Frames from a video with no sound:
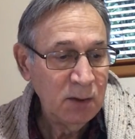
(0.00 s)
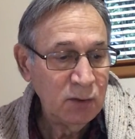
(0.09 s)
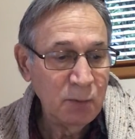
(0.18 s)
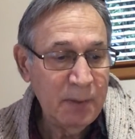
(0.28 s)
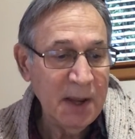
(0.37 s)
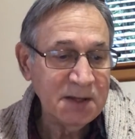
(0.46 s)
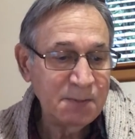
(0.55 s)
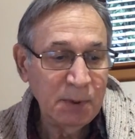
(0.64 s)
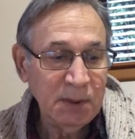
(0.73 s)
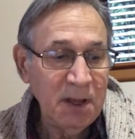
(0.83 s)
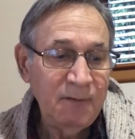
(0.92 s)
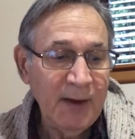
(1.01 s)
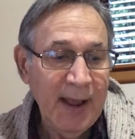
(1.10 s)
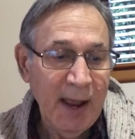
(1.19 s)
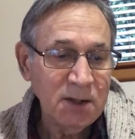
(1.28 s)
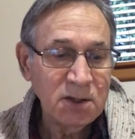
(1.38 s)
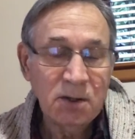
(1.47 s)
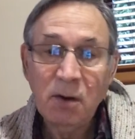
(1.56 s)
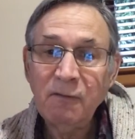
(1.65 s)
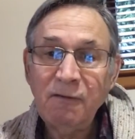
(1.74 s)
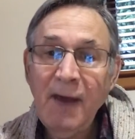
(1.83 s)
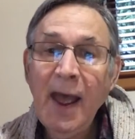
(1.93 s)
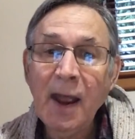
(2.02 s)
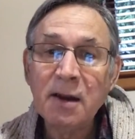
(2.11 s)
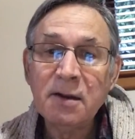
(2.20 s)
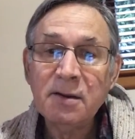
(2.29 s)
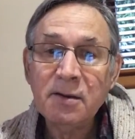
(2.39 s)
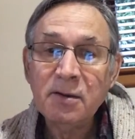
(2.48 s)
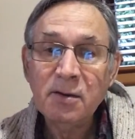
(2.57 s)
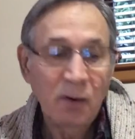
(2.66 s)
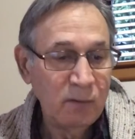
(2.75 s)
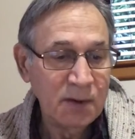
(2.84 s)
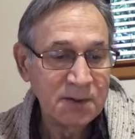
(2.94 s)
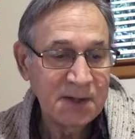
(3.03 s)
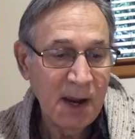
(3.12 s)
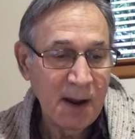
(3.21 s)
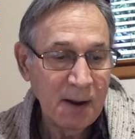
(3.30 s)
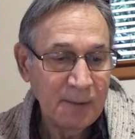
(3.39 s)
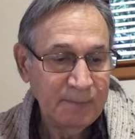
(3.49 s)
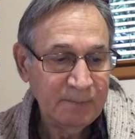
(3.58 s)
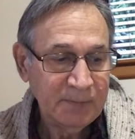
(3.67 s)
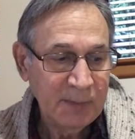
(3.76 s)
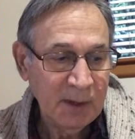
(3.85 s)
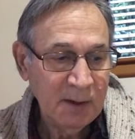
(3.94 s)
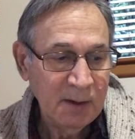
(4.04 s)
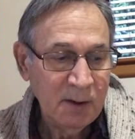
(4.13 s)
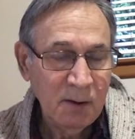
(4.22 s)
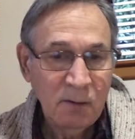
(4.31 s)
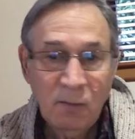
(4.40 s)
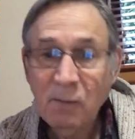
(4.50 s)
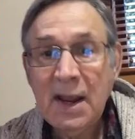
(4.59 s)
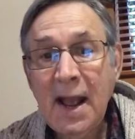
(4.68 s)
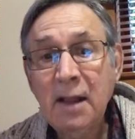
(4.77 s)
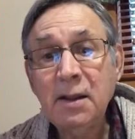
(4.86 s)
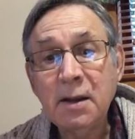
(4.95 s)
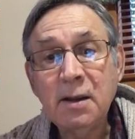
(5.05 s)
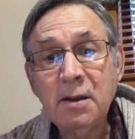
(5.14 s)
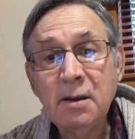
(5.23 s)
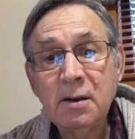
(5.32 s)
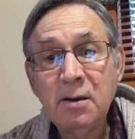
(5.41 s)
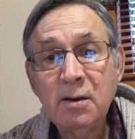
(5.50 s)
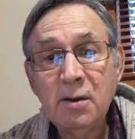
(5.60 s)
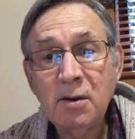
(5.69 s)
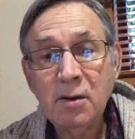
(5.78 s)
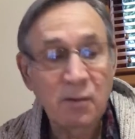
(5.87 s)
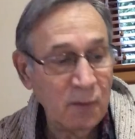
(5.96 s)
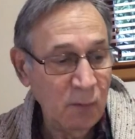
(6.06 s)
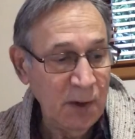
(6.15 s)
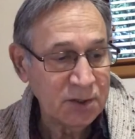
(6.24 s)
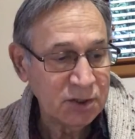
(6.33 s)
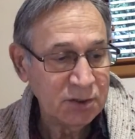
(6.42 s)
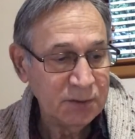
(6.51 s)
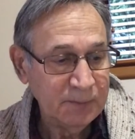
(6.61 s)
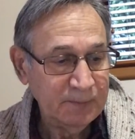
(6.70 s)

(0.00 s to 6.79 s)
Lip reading: to base belief and action on fact over desire, reality over wish?